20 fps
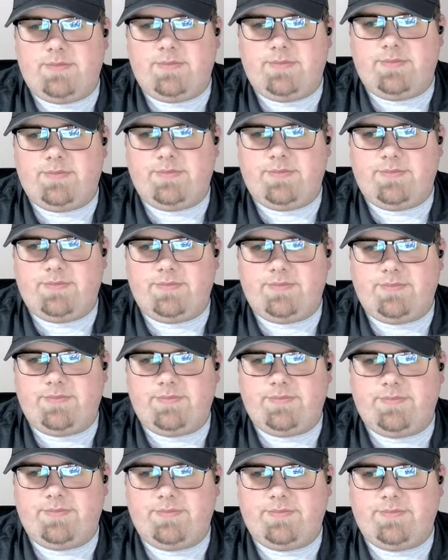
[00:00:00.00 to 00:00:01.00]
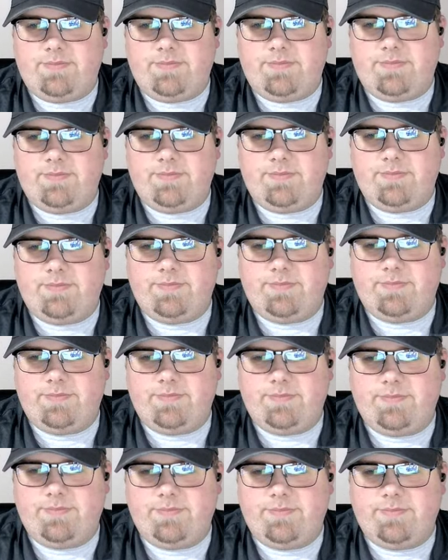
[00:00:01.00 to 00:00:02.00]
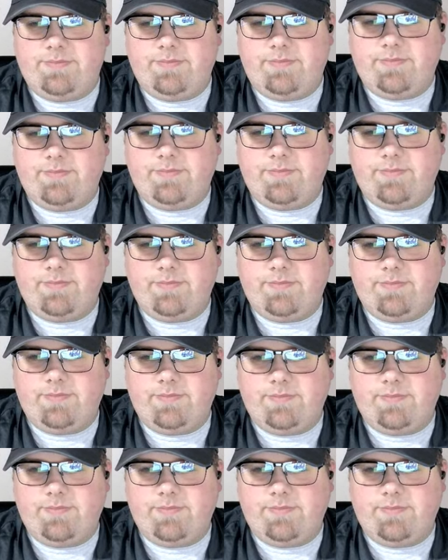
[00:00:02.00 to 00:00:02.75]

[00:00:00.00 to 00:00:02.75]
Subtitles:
(not speaking)